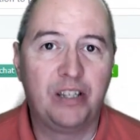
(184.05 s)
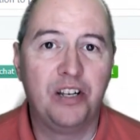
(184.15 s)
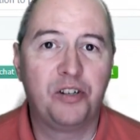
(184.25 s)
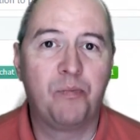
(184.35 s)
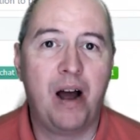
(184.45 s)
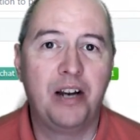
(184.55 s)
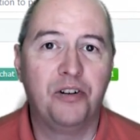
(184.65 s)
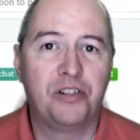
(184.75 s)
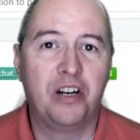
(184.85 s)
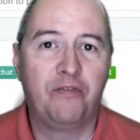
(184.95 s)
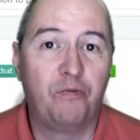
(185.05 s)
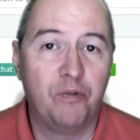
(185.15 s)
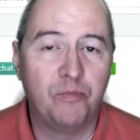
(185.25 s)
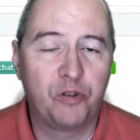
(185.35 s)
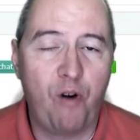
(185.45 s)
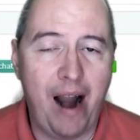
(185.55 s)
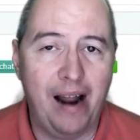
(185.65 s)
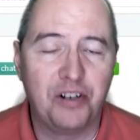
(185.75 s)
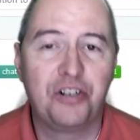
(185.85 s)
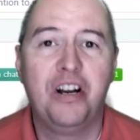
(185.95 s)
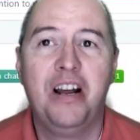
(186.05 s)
this by yourself from scratch.